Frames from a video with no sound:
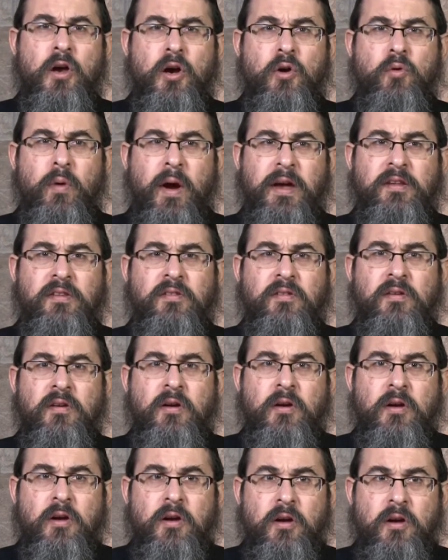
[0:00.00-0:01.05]
great
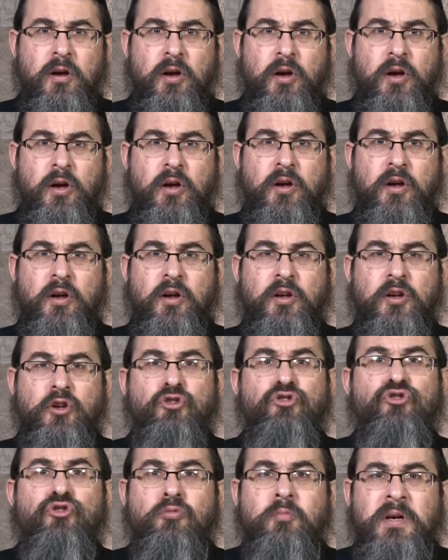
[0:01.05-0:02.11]
uh,
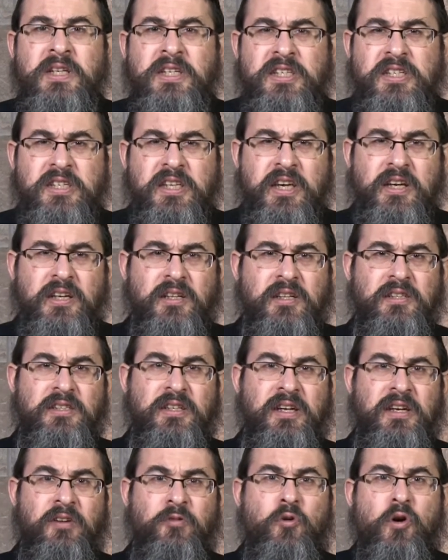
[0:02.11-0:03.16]
human skills,
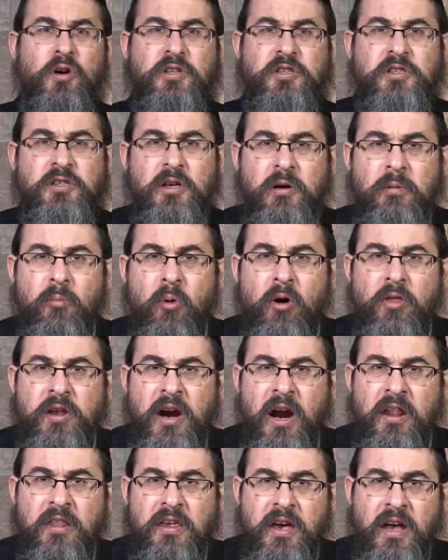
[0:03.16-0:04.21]
and of course, more than
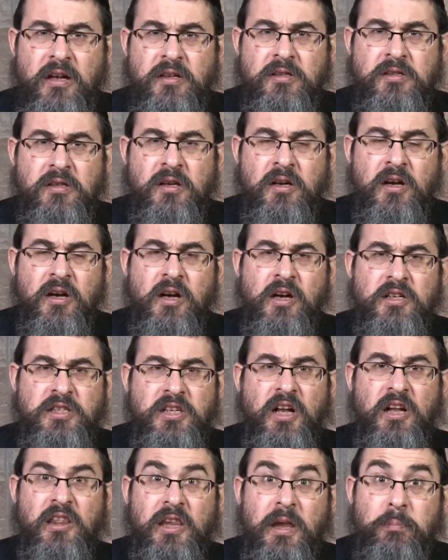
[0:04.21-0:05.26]
anything else,
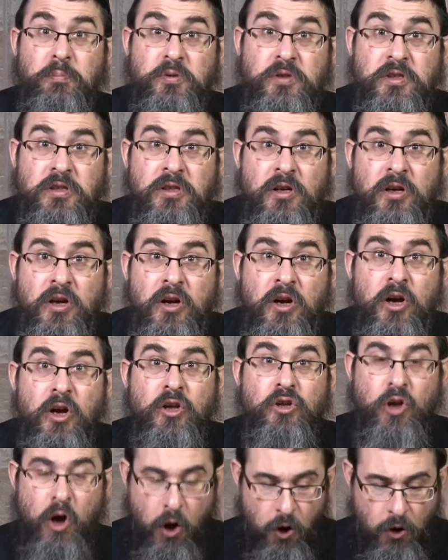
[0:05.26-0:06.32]
sealed lips
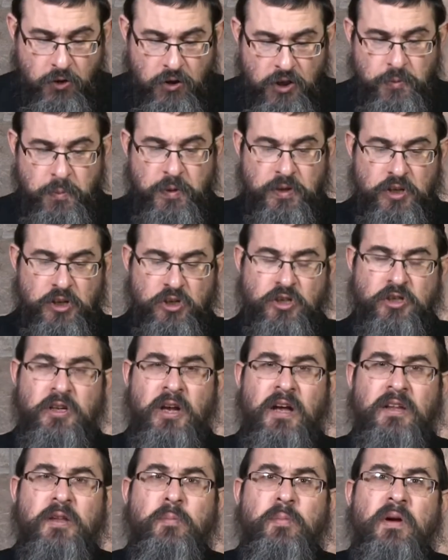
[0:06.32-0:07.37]
to hold this position.
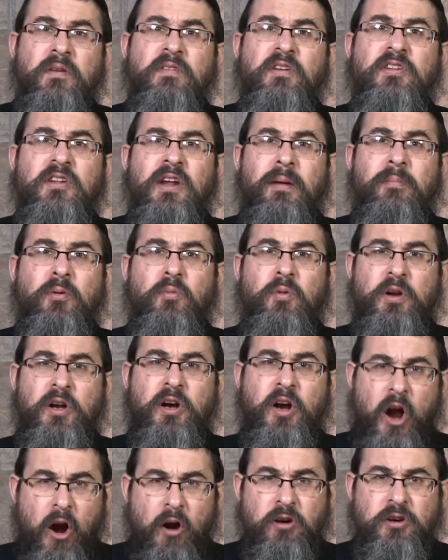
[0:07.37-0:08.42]
And the previous Rebbe would
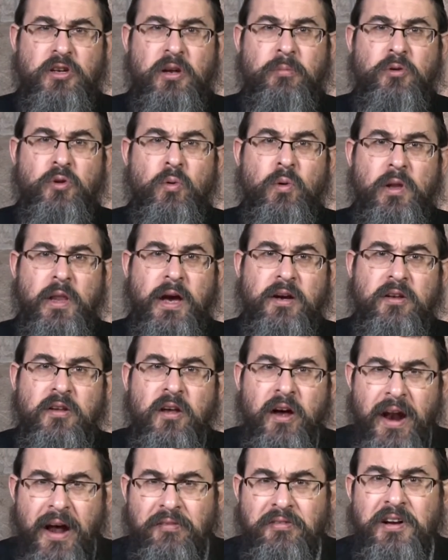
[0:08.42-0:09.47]
encourage them to elect
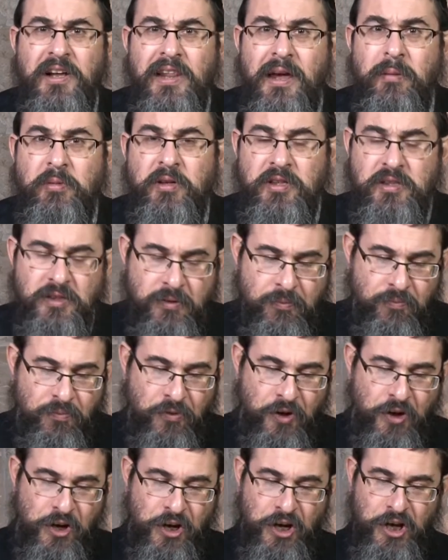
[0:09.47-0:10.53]
Harav Clemens.
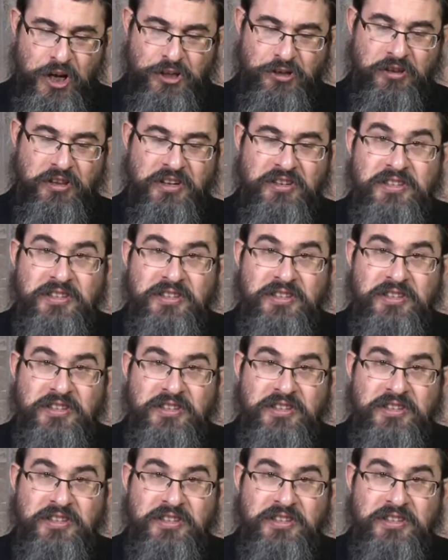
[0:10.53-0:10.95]
So they